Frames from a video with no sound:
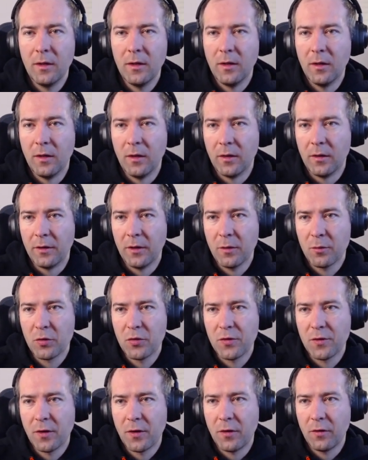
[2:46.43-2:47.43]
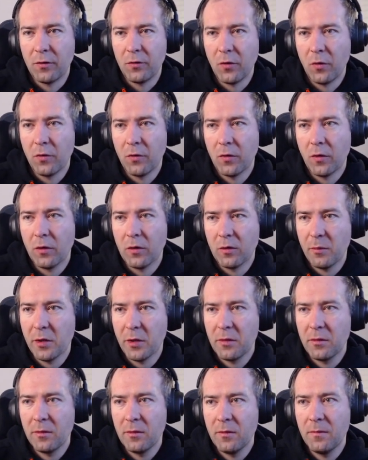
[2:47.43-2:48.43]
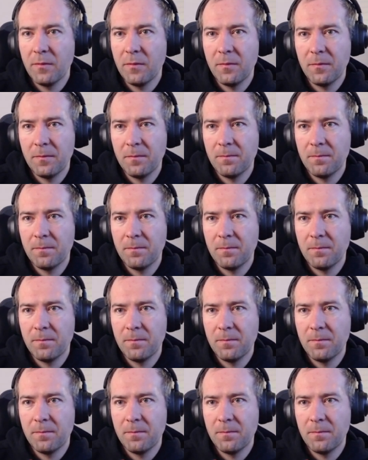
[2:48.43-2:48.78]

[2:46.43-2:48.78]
The options are don't hold button,